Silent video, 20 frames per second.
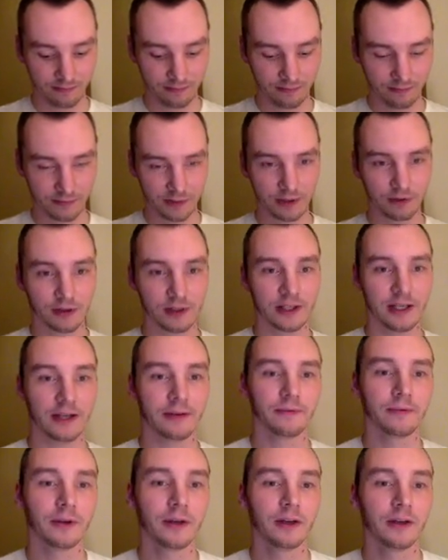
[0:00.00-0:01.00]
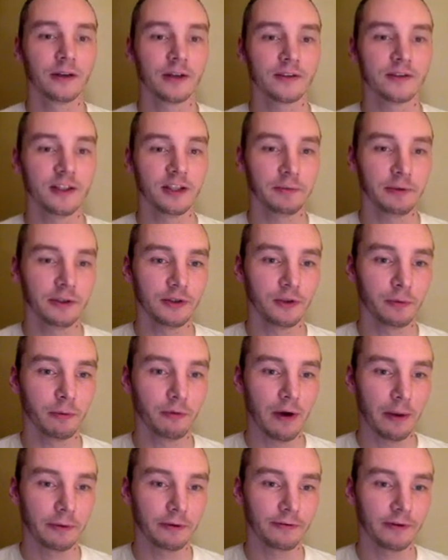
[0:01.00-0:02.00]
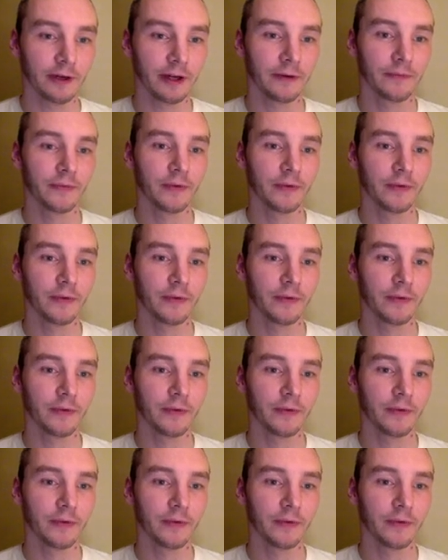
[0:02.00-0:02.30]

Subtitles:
Let's try 10. Doesn't need to be super rapid fire.